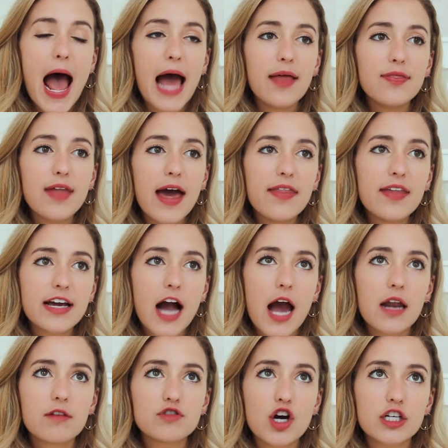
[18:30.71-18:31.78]
And then they
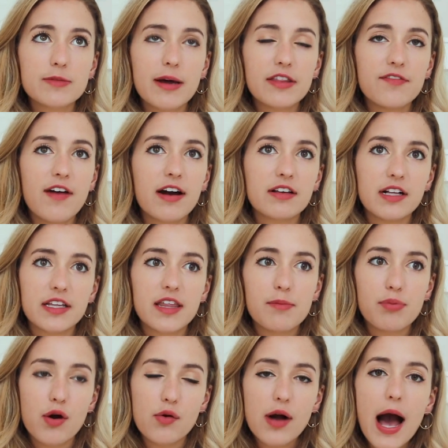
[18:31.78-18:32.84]
kind of talked about the fact like they
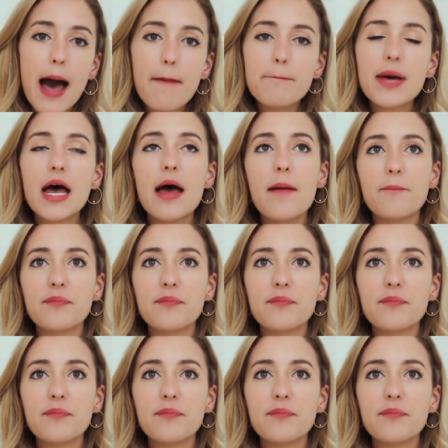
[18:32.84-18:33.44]
broke up,